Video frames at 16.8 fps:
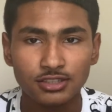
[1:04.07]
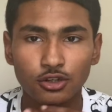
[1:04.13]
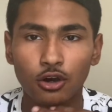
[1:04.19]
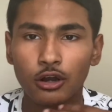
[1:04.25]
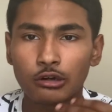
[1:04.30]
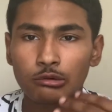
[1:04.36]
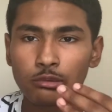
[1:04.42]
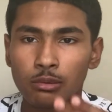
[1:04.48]
an
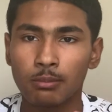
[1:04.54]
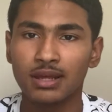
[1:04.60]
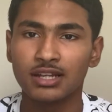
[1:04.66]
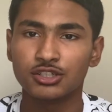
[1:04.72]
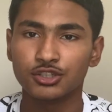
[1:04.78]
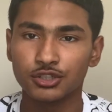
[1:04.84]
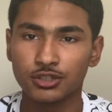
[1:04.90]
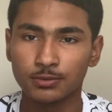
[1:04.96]
honorable
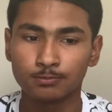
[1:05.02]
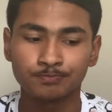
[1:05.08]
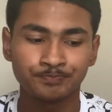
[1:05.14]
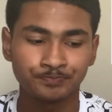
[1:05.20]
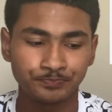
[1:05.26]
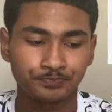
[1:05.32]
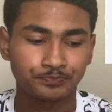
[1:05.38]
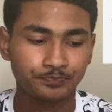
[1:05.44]
mention.
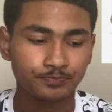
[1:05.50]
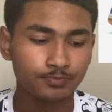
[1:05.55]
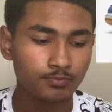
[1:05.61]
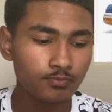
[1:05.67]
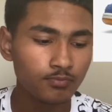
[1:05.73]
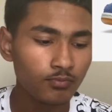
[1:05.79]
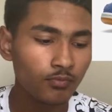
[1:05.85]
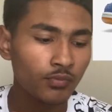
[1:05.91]

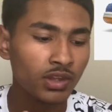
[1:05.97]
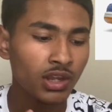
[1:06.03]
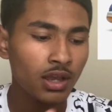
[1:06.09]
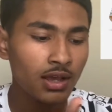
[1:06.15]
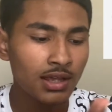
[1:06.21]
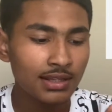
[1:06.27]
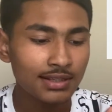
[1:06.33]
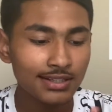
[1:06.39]

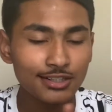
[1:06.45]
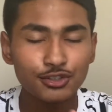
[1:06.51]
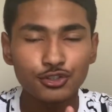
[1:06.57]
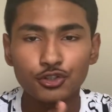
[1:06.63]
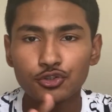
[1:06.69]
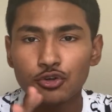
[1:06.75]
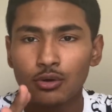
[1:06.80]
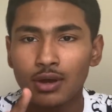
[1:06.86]
The
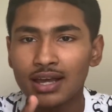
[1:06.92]
shoe